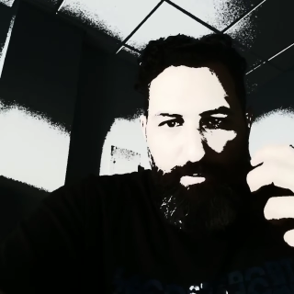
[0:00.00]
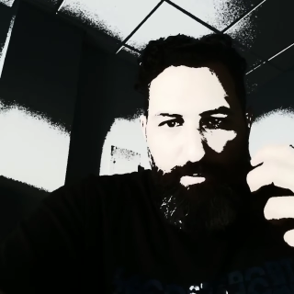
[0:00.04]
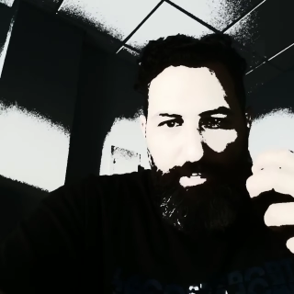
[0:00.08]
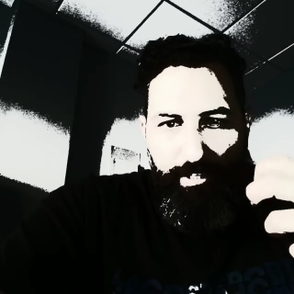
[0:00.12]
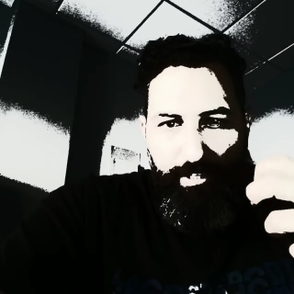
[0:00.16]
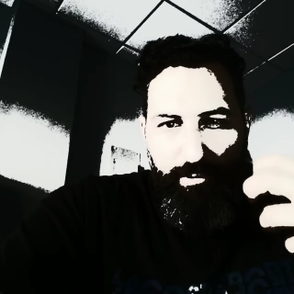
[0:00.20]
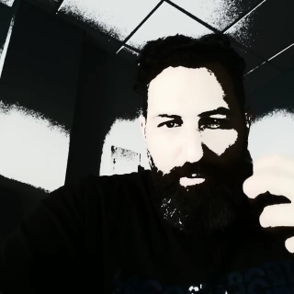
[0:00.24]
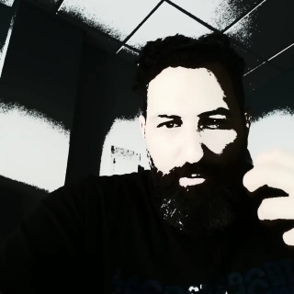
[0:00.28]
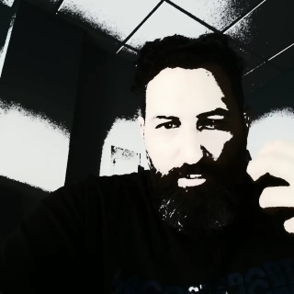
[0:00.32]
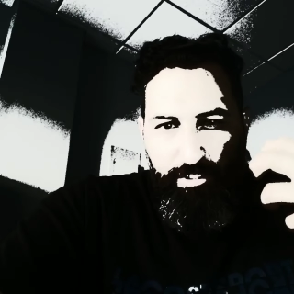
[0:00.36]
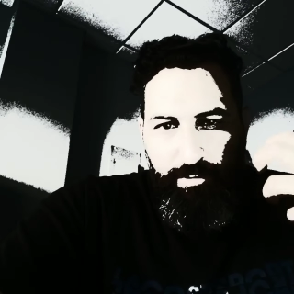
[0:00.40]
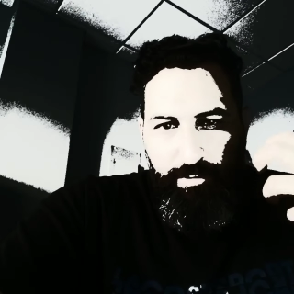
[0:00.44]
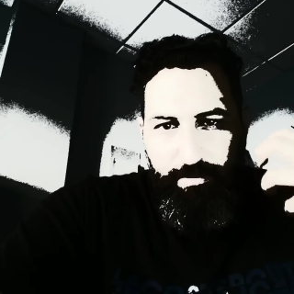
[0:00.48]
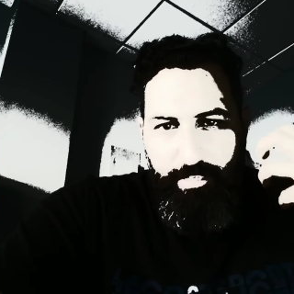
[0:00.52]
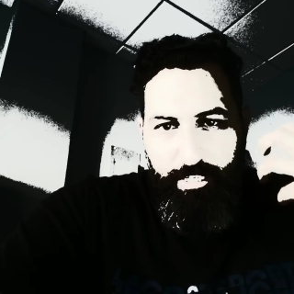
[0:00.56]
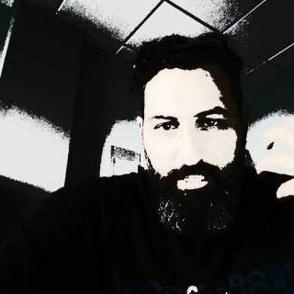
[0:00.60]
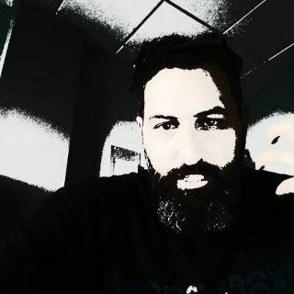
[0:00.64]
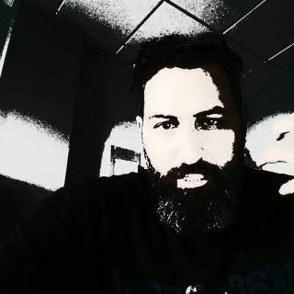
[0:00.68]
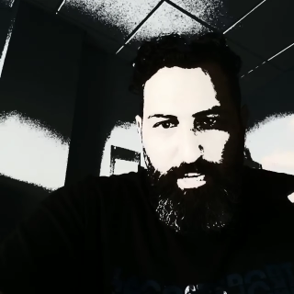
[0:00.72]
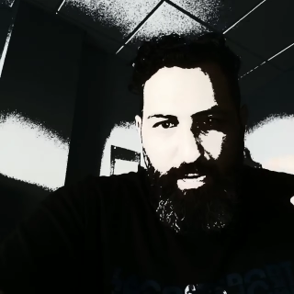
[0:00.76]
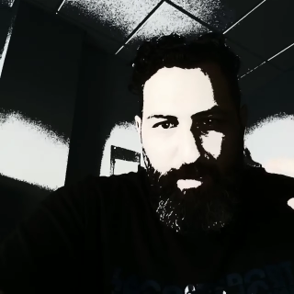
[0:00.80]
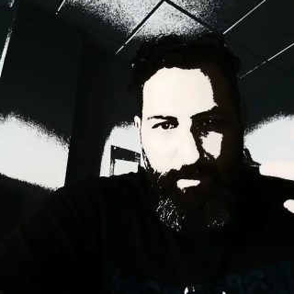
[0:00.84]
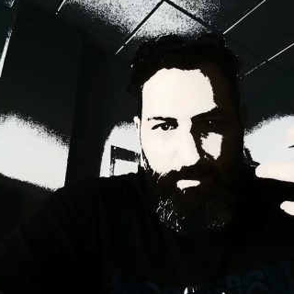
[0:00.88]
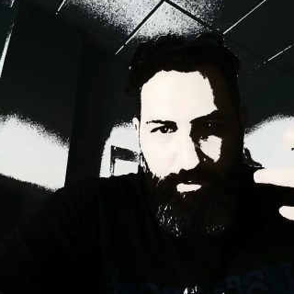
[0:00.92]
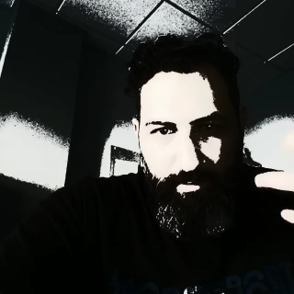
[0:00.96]
You should be
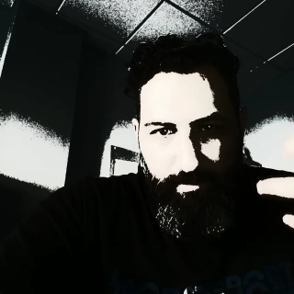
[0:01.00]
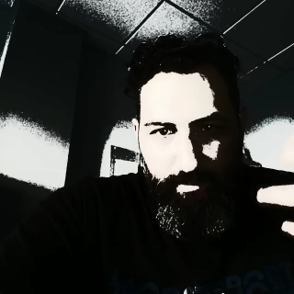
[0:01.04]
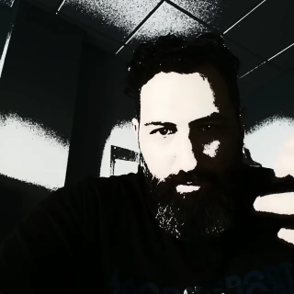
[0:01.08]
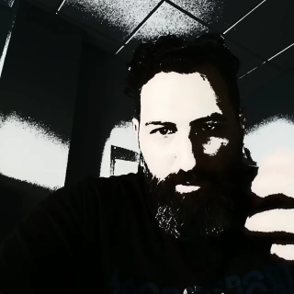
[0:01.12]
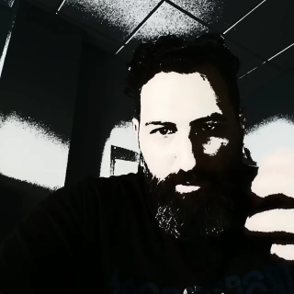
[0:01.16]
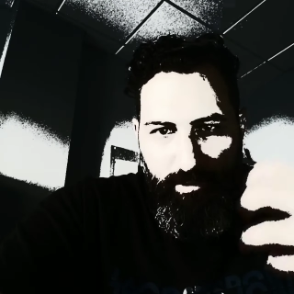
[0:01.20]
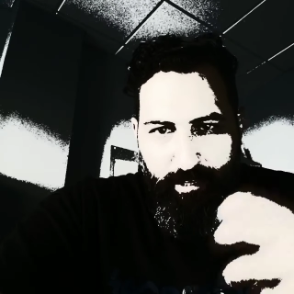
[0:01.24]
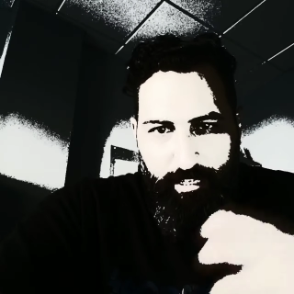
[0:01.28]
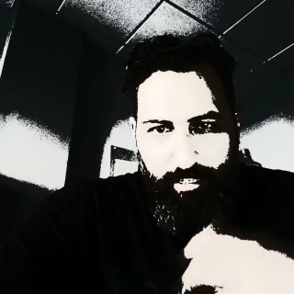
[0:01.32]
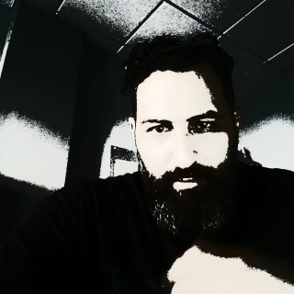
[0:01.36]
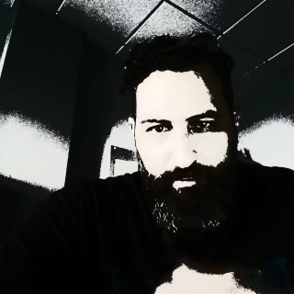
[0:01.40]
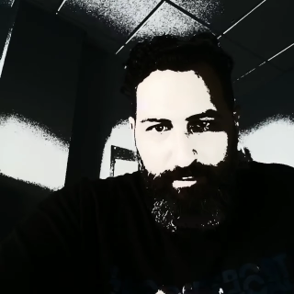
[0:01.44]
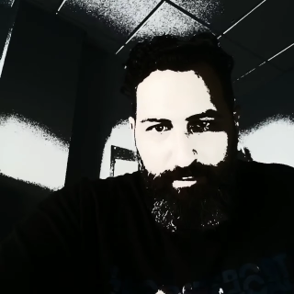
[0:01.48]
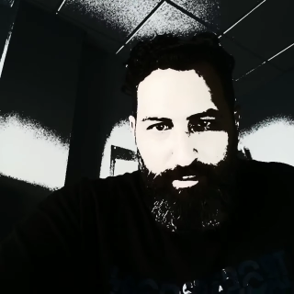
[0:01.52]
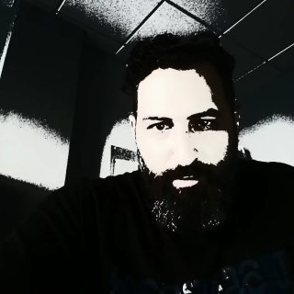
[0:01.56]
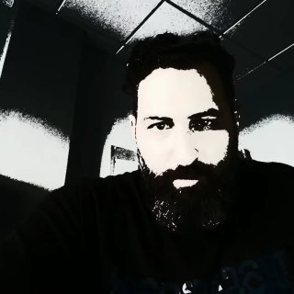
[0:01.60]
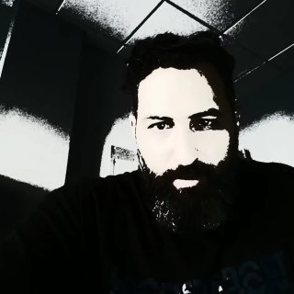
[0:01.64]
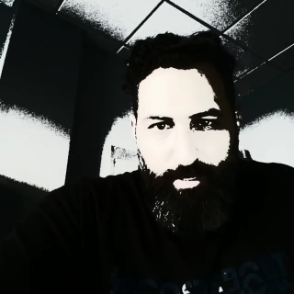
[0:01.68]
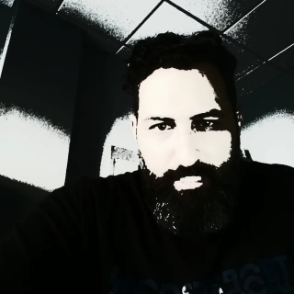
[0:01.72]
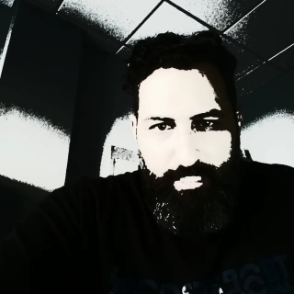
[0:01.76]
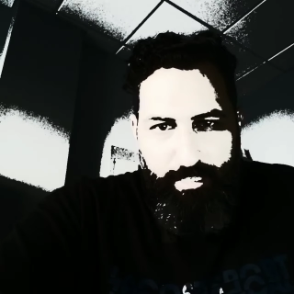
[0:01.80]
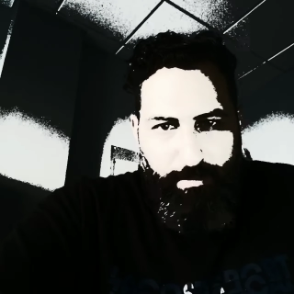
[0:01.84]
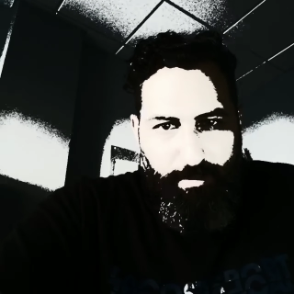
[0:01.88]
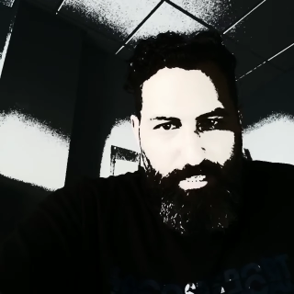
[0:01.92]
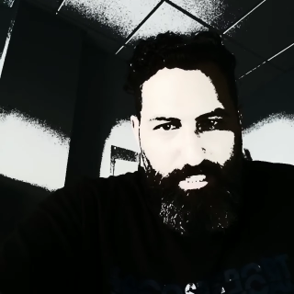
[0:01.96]
ashamed of yourself for doing
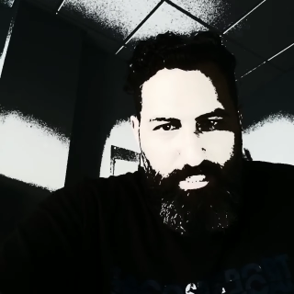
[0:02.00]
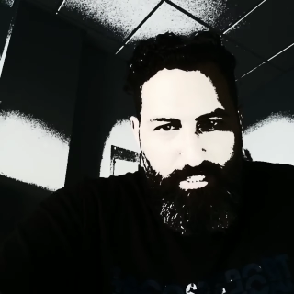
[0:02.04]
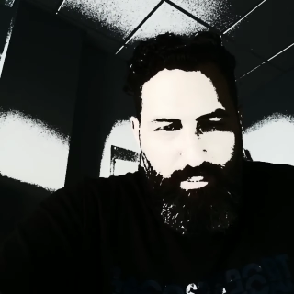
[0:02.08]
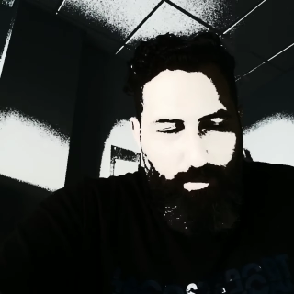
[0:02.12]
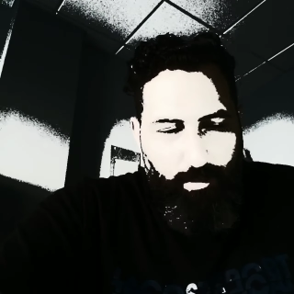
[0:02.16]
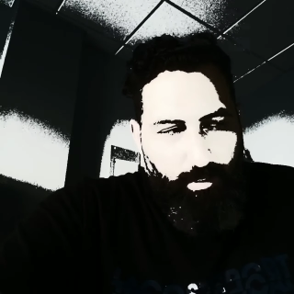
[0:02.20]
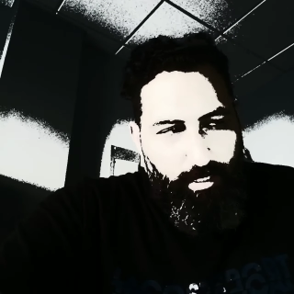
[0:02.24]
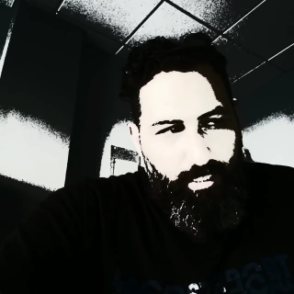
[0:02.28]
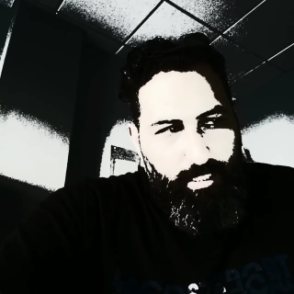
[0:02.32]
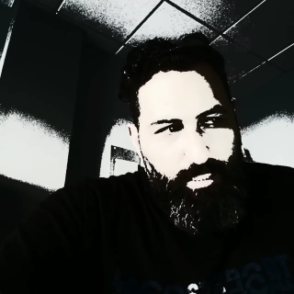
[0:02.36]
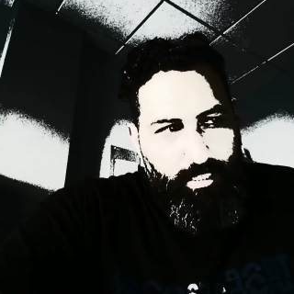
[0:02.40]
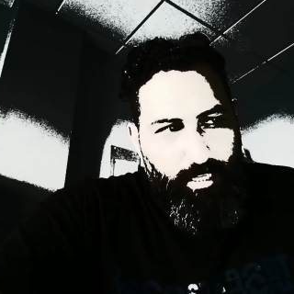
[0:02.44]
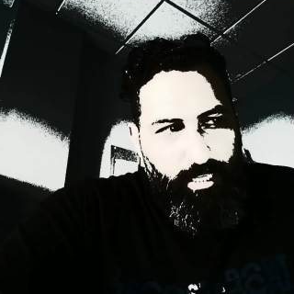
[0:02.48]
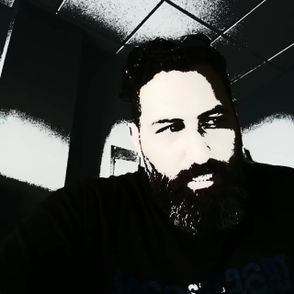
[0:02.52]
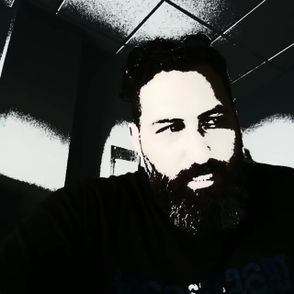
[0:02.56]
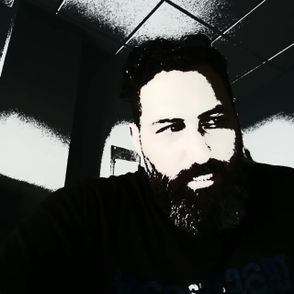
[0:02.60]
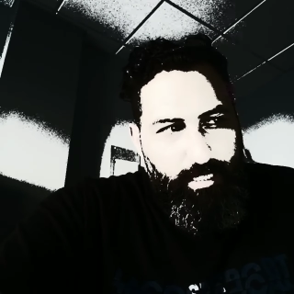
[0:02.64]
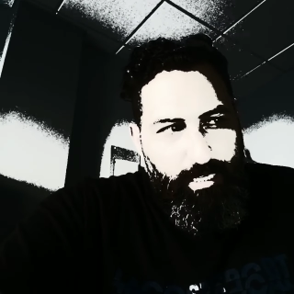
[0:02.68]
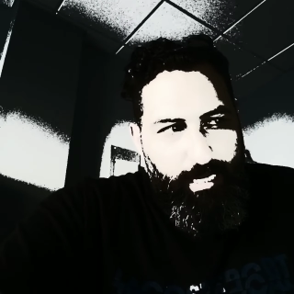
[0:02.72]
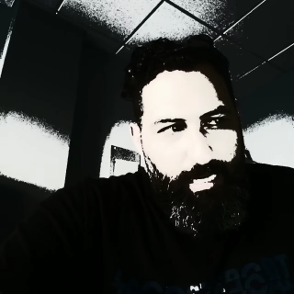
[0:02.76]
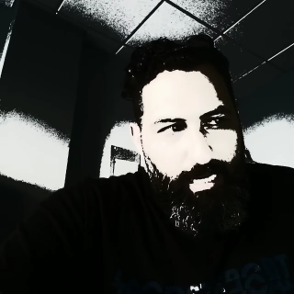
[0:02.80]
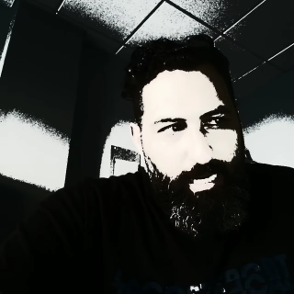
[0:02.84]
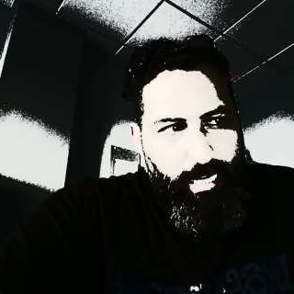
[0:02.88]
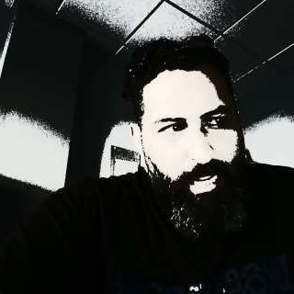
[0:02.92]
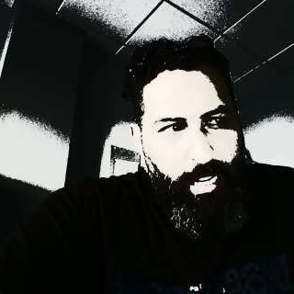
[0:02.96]
something so
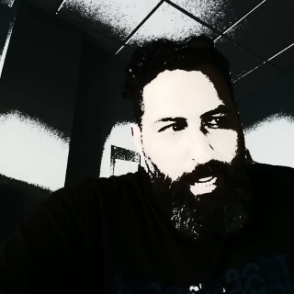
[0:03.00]
disgusting.